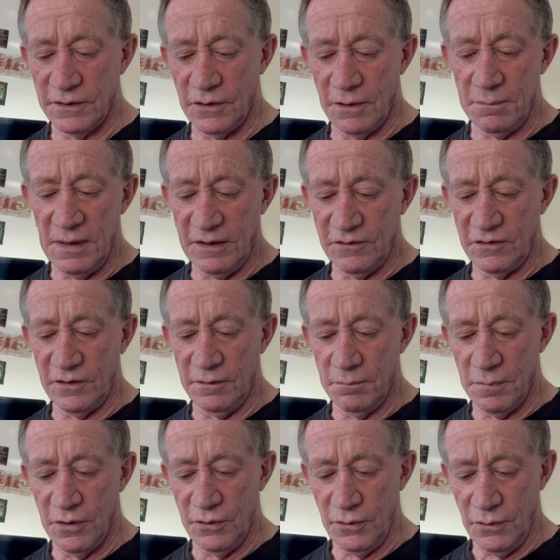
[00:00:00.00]
mention
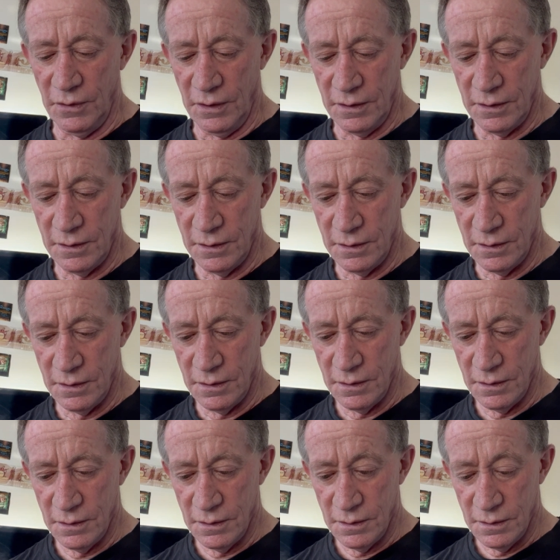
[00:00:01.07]
Moon?
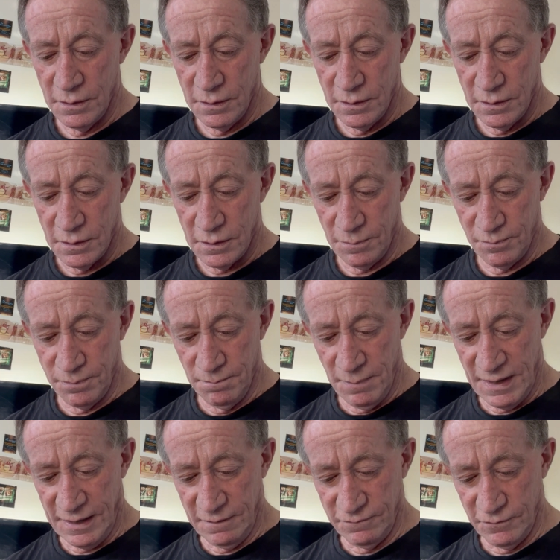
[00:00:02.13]
I
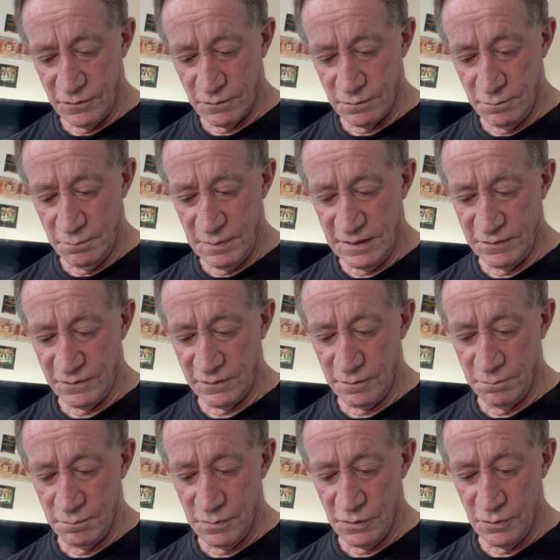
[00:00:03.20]
may have not
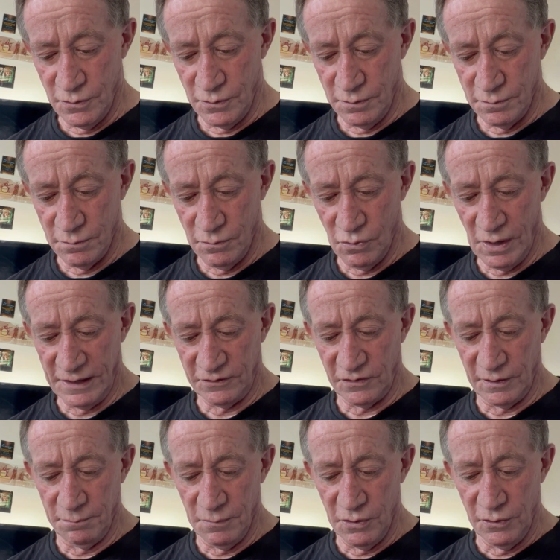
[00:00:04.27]
mentioned Moon. Well,
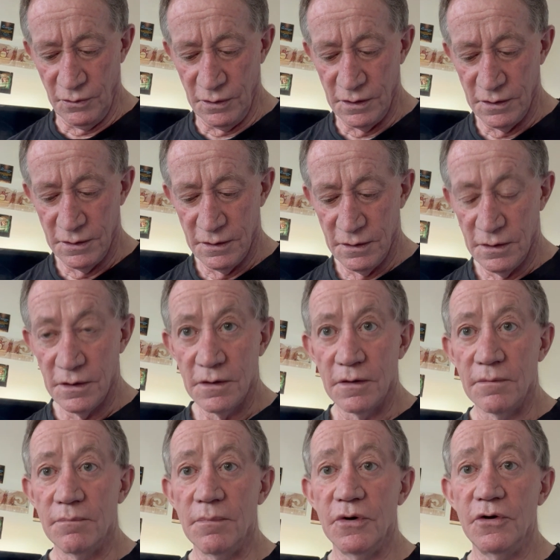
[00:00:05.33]
actually,
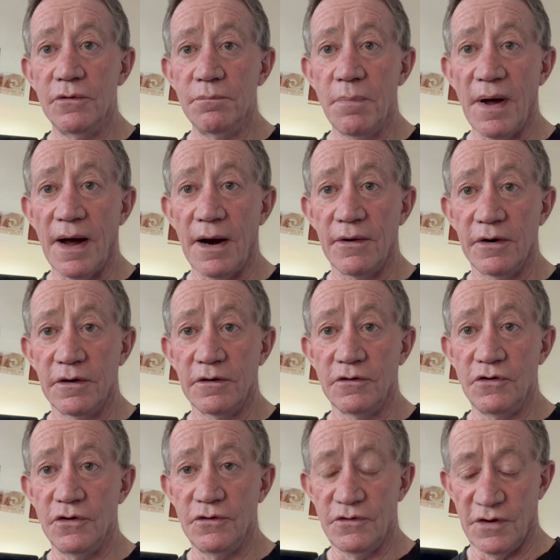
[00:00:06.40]
Moon Bar
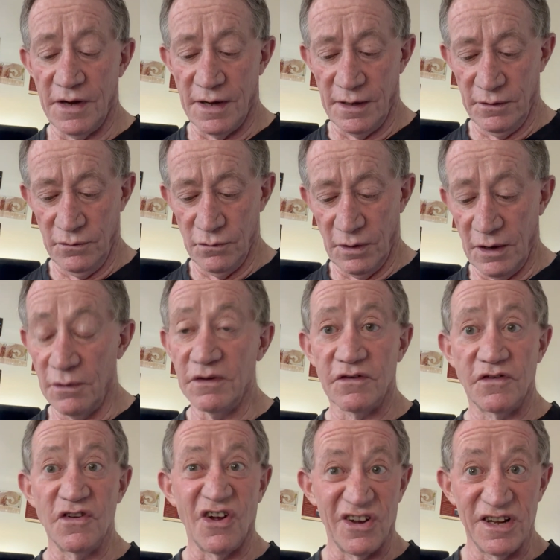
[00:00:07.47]
in Newtown, although
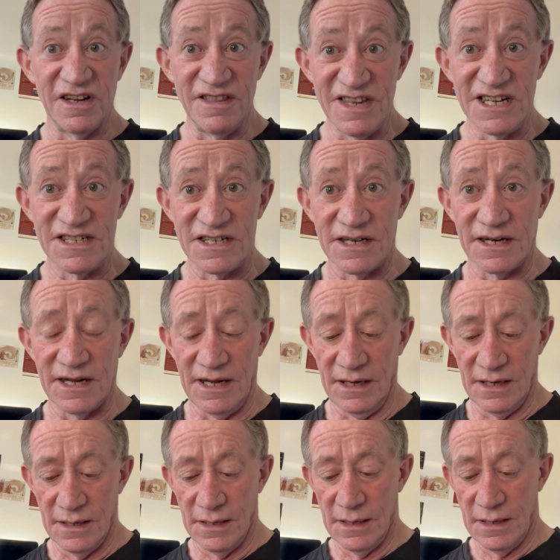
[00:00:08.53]
it's not in the
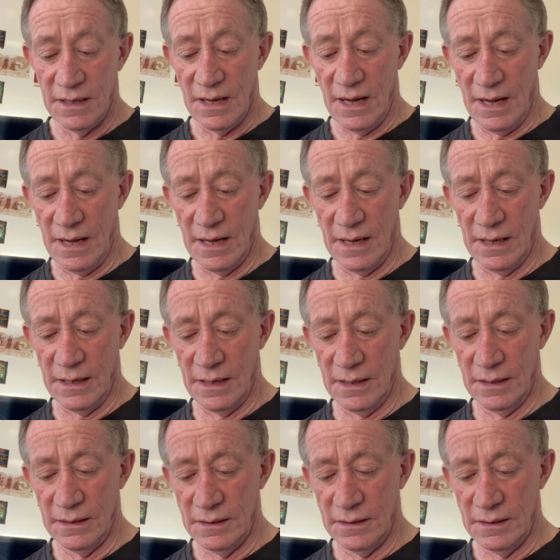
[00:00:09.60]
city, hasn't